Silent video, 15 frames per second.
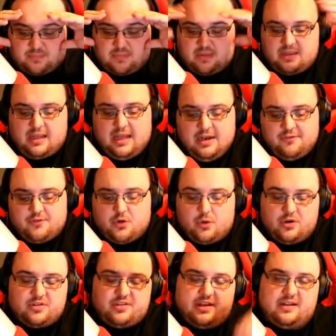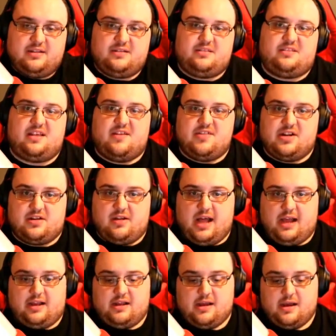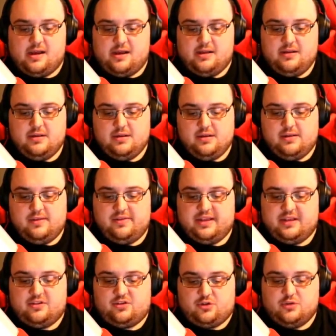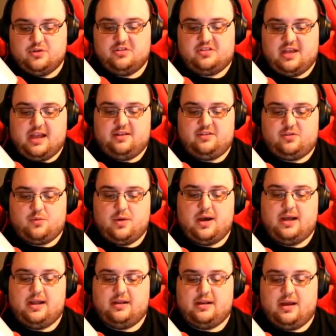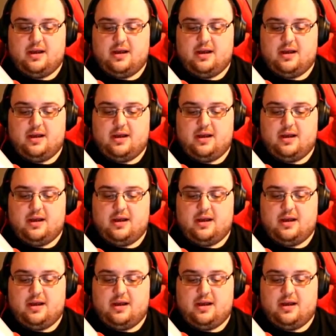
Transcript: and of course at 7 o'clock, the Suicide Squad